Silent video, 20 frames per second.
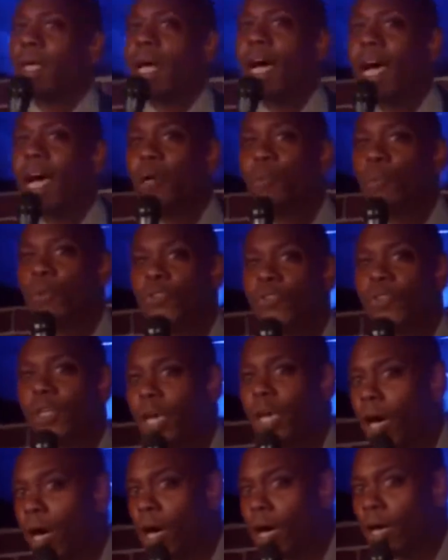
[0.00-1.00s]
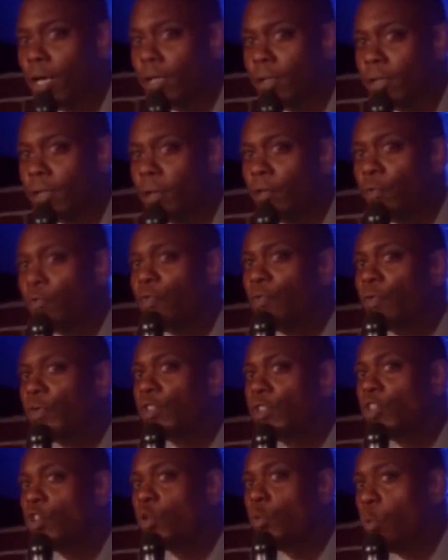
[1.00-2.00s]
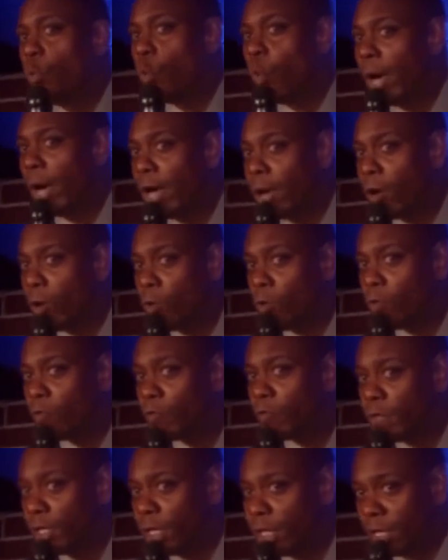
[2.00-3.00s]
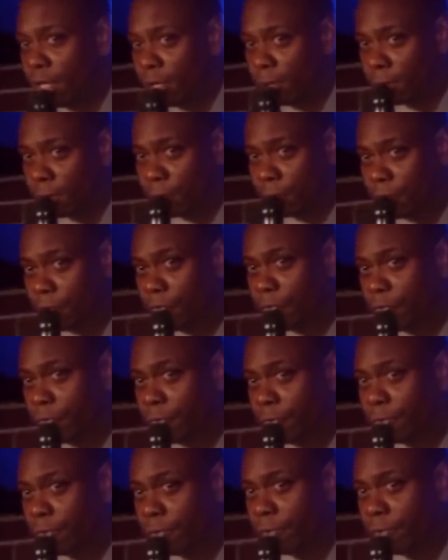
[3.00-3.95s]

I was gone for 12 years.